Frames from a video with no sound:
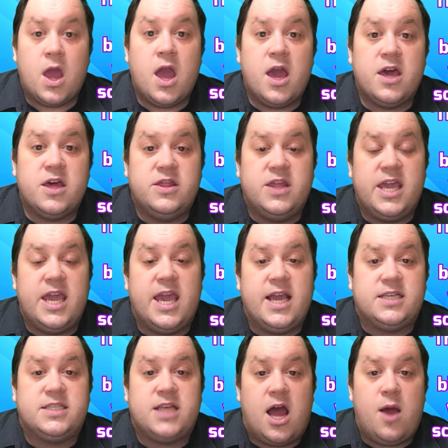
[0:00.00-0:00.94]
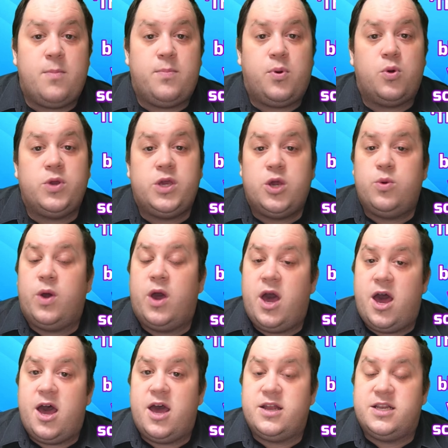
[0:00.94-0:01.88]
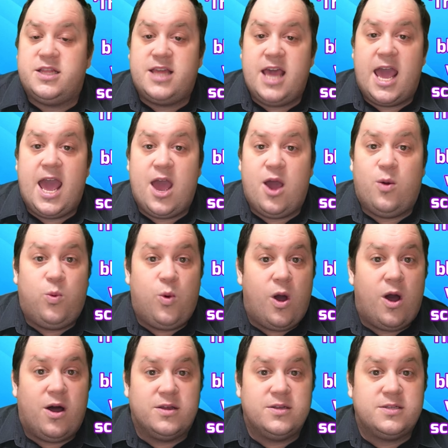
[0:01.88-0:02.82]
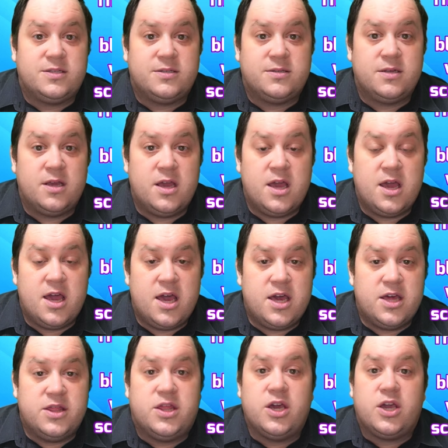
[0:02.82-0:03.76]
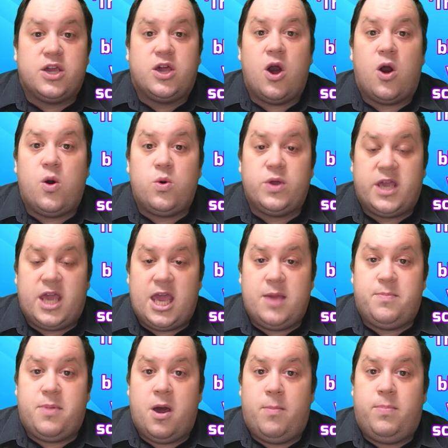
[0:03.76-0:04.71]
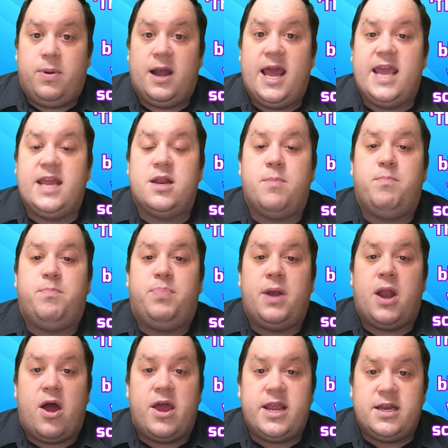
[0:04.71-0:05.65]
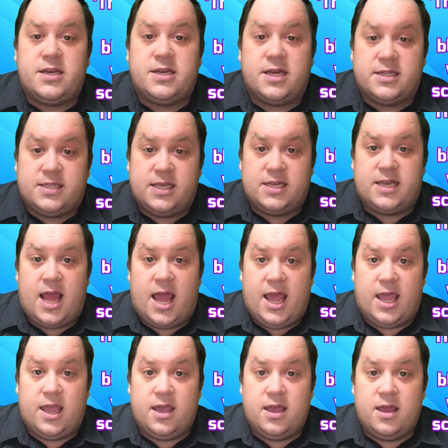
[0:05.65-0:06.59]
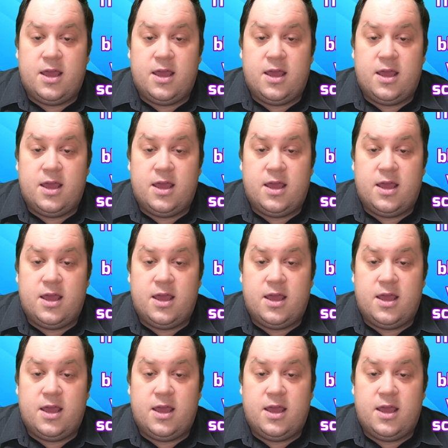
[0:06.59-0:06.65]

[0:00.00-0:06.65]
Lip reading: The example you heard there was, the goalkeeper played a blinder today.